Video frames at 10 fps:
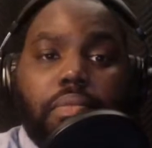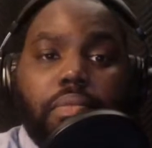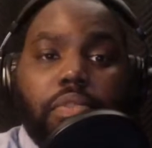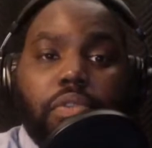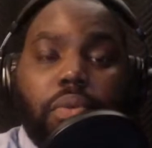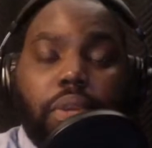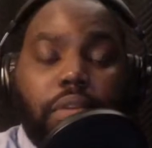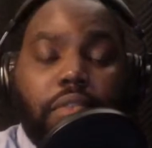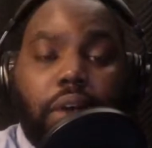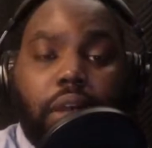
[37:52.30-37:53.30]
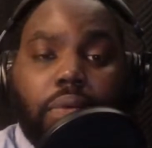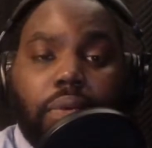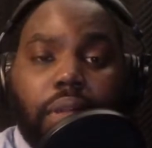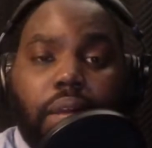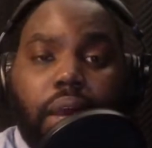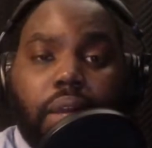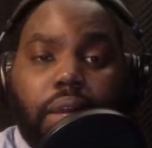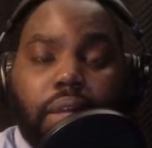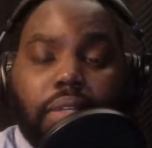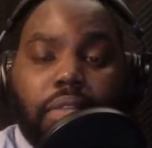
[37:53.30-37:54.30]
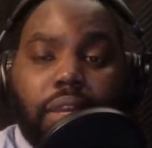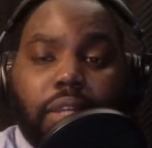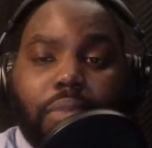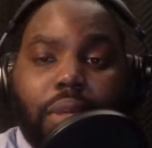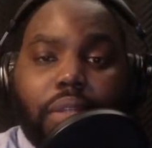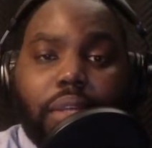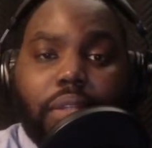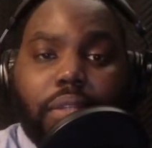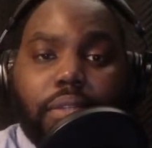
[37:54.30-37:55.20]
doing or following the guidelines or the expectation?